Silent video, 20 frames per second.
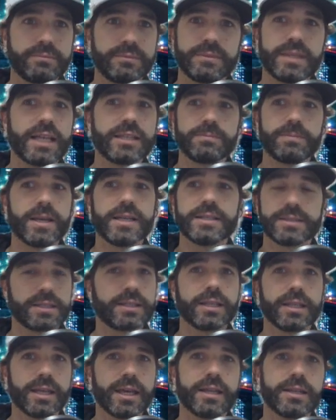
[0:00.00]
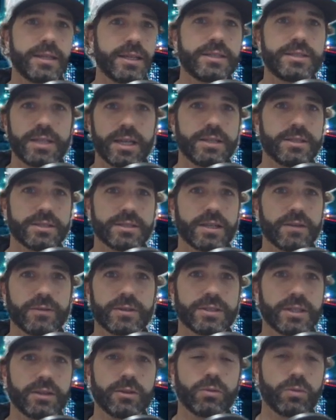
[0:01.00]
That's basically it. It changes
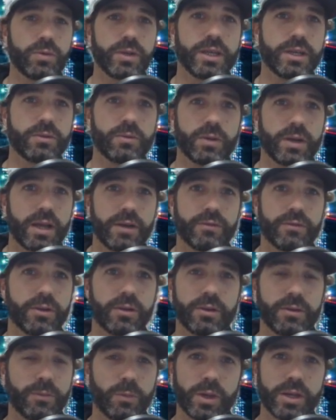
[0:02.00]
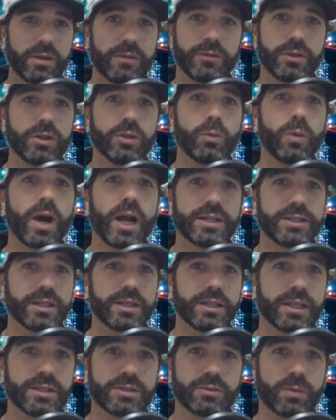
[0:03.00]
every single week. Whenever you're
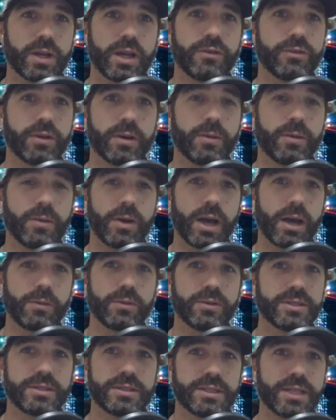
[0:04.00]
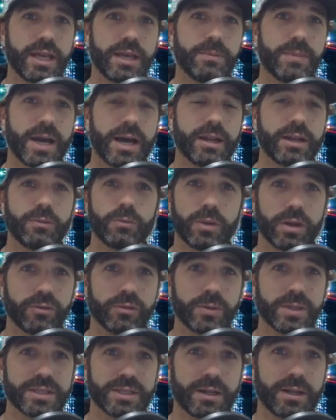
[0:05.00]
watching this, whatever I would say about it and
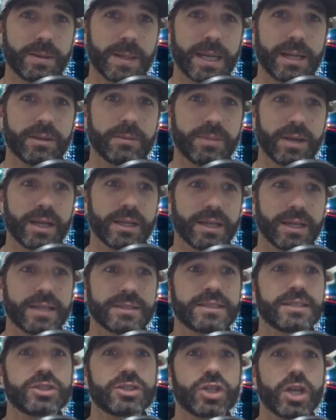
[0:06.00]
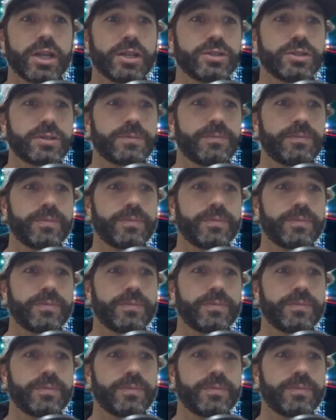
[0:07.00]
whatever we said about it on the podcast has changed.